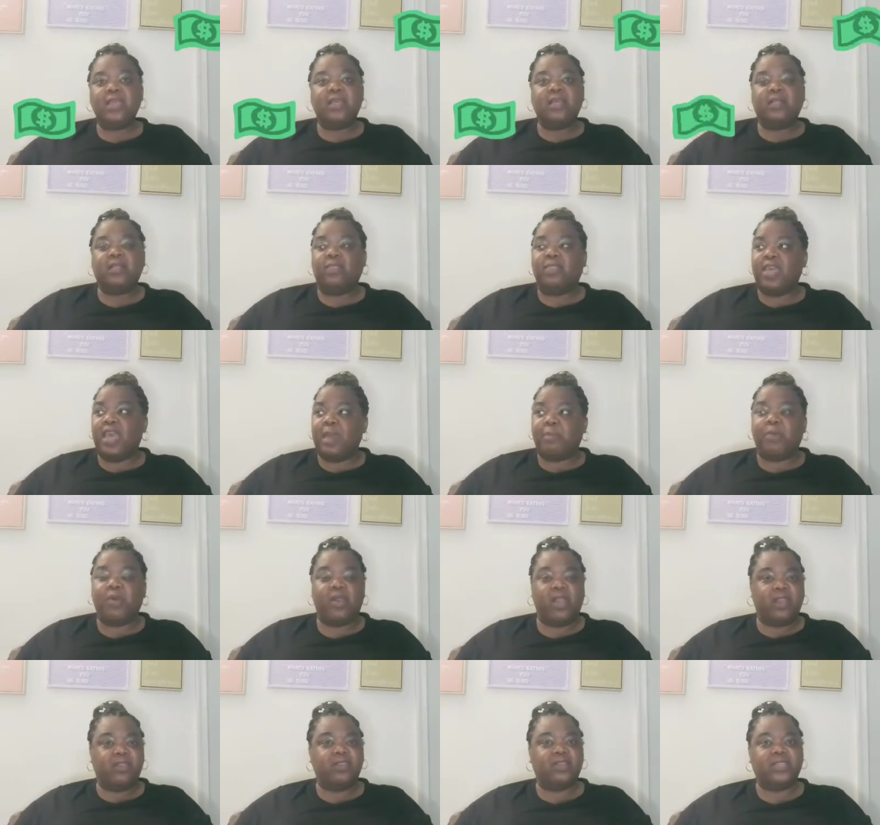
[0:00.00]
that
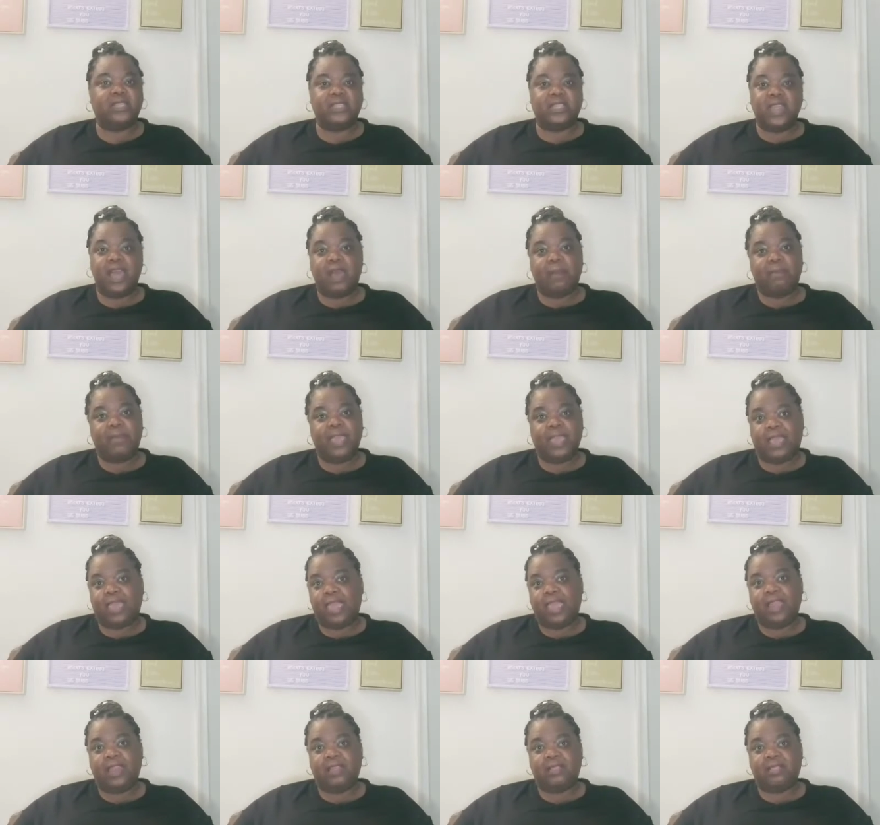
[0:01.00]
partner does not make
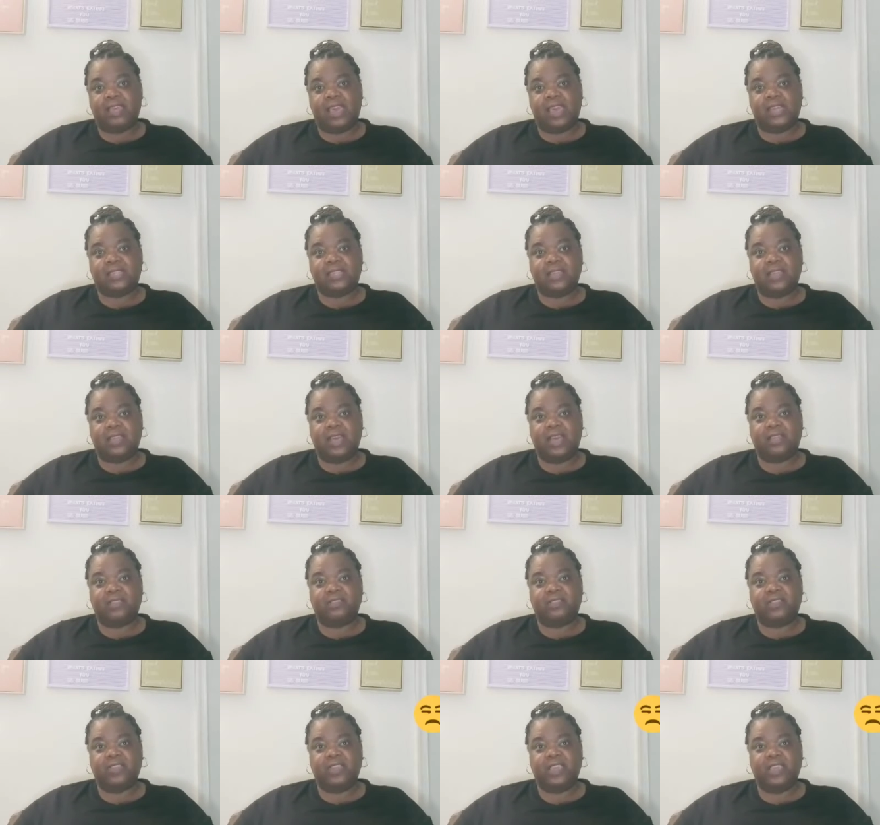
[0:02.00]
$80,000
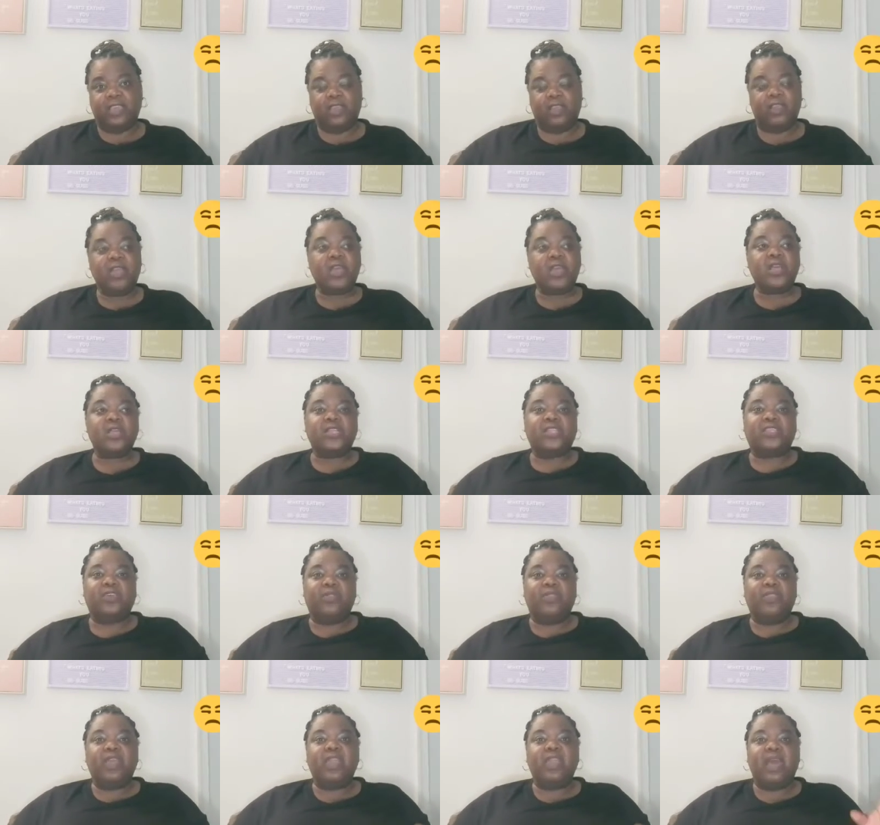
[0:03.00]
a year. So
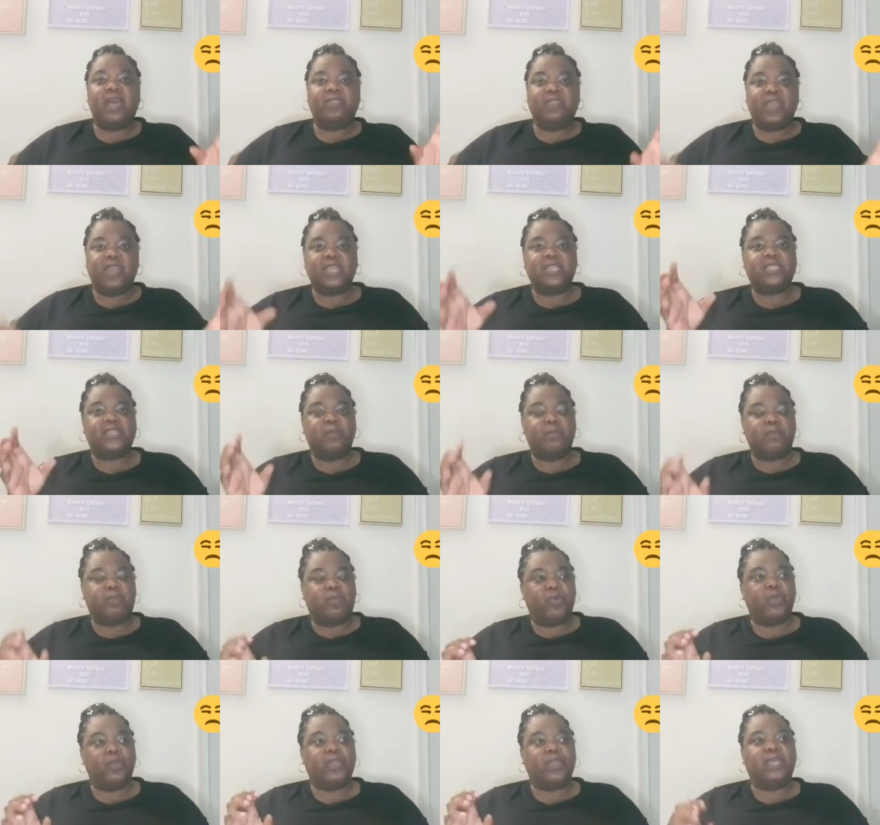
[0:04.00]
then I think it's
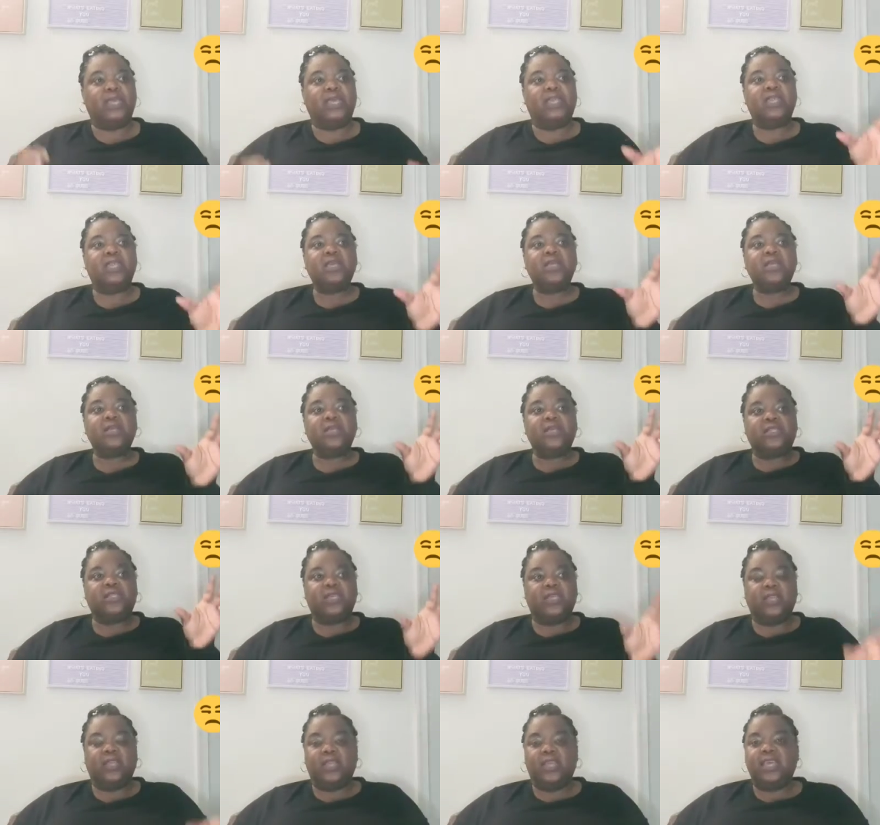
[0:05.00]
important to
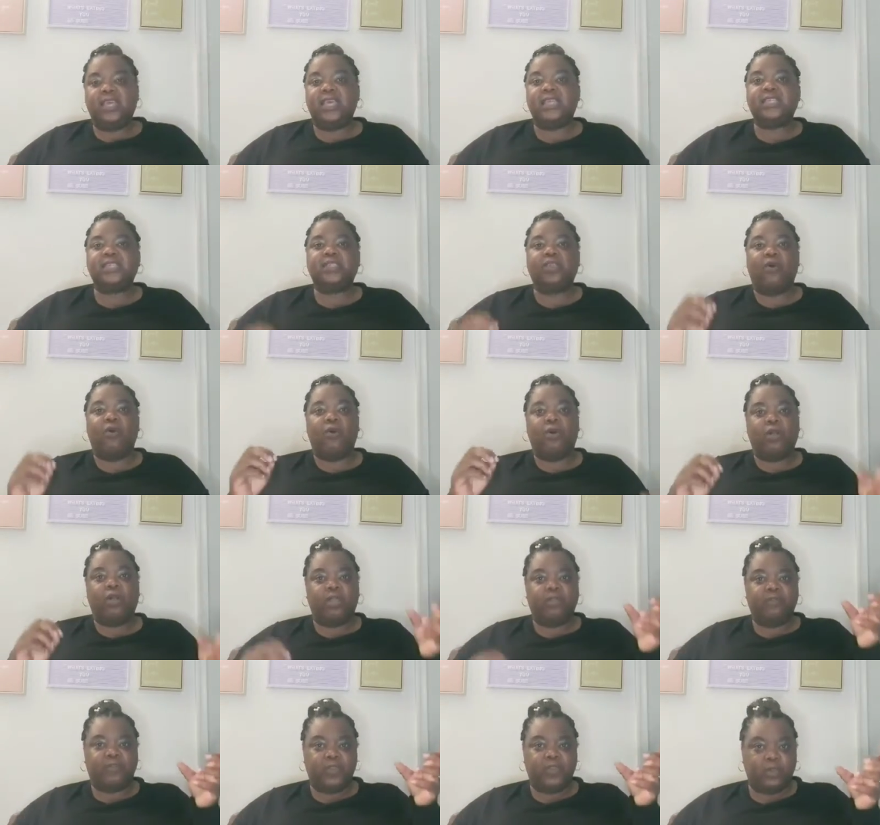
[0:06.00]
list all
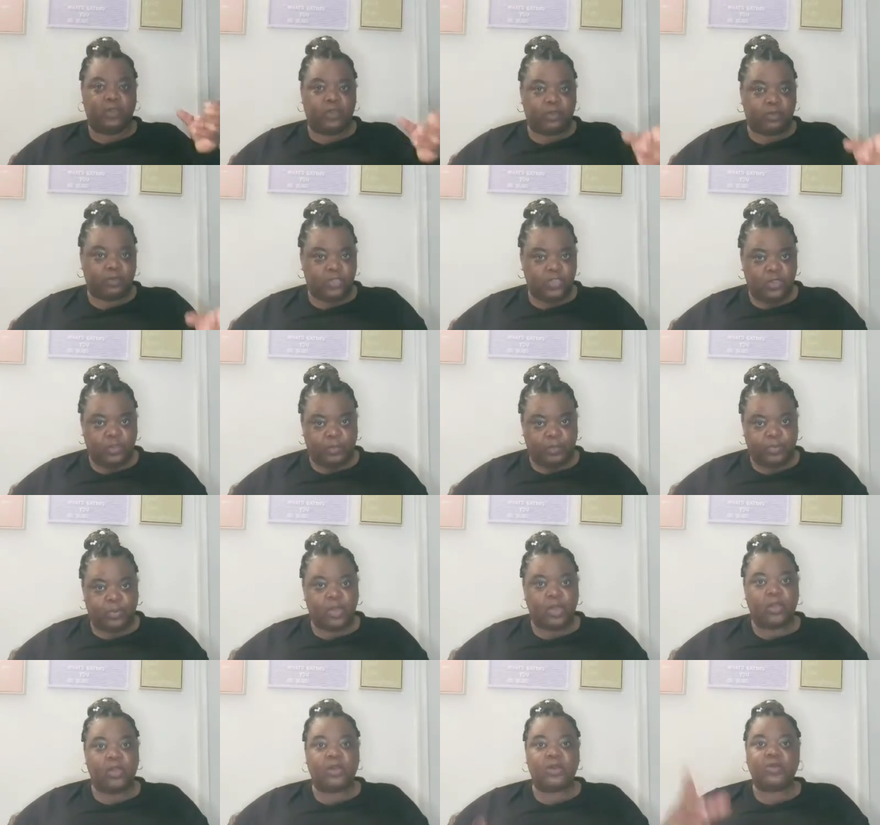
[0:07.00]
of your, your
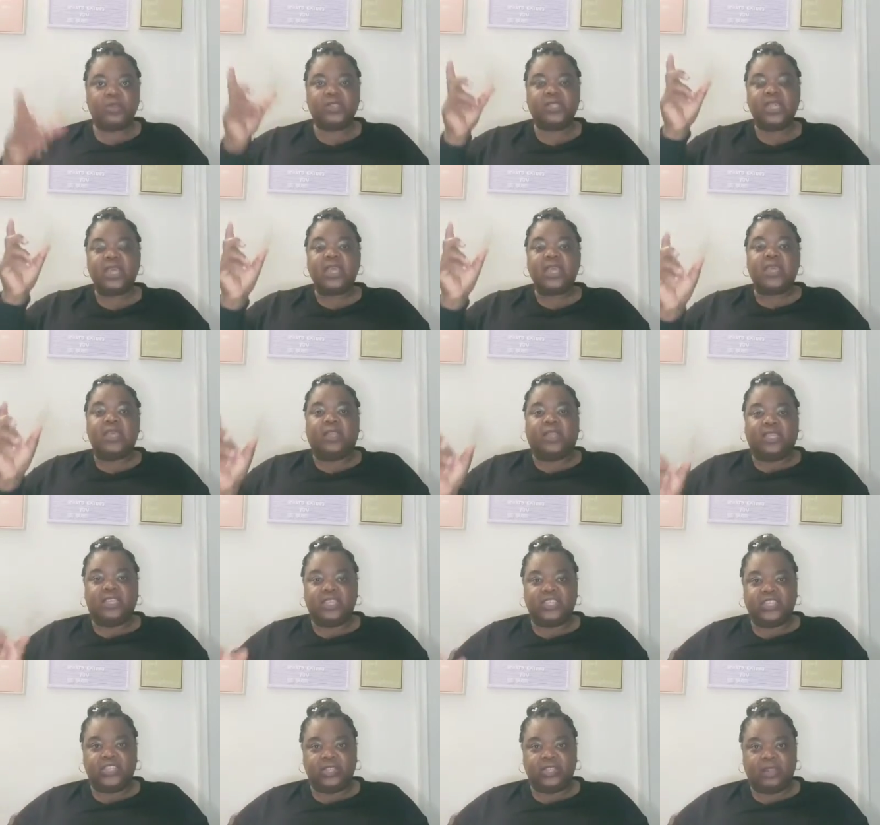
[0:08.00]
pros,
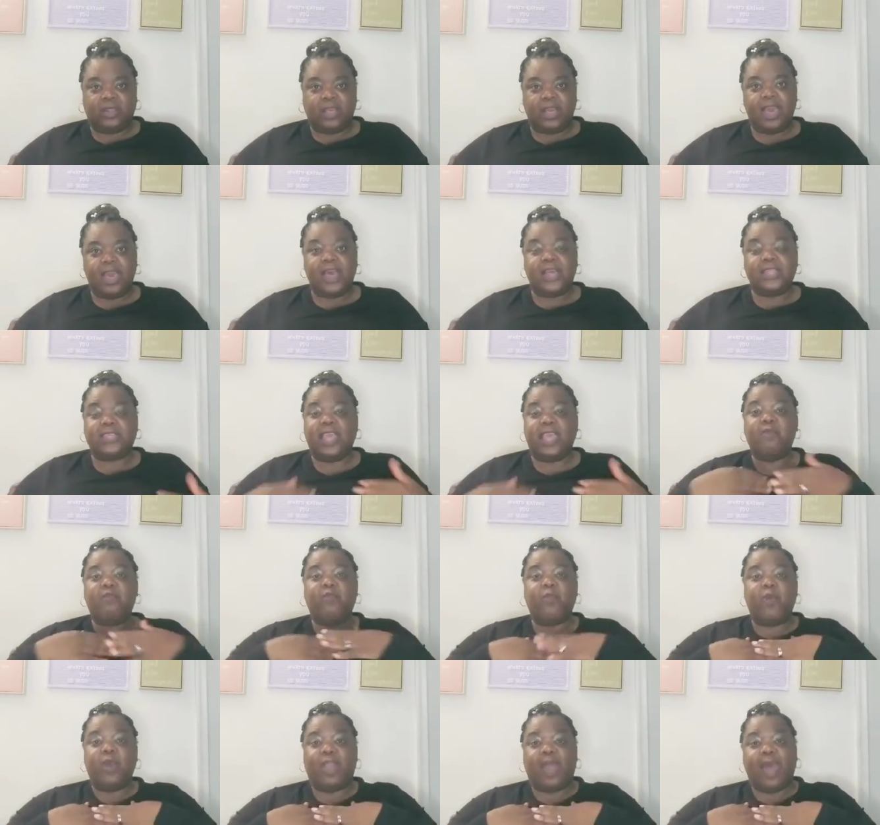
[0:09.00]
list your cons, and
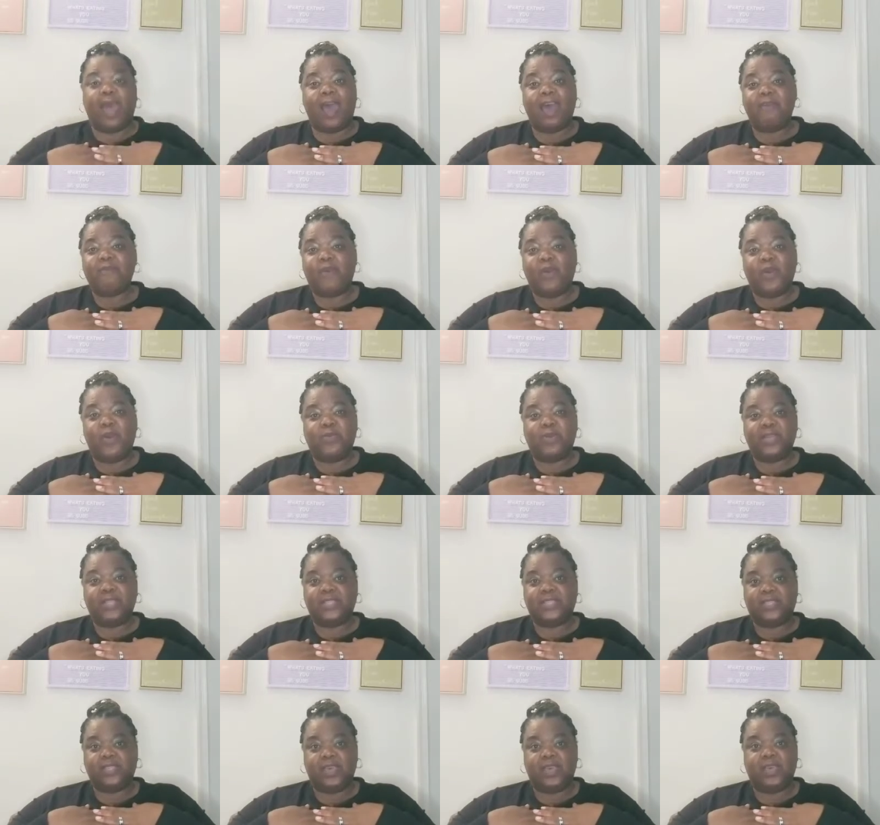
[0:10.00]
what I've always
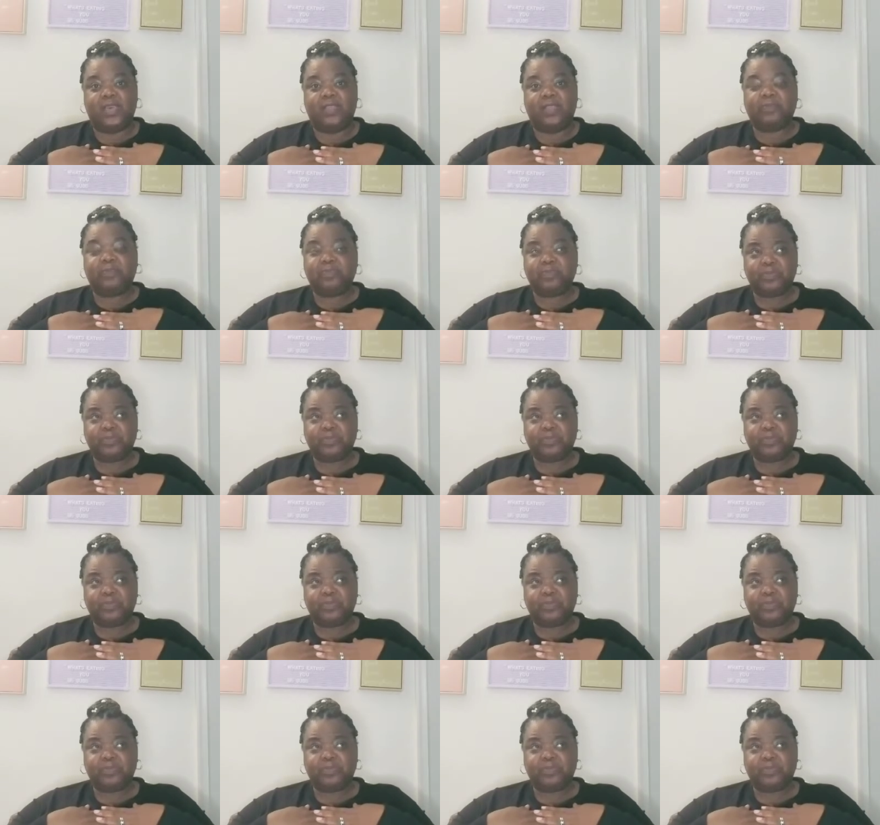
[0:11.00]
done,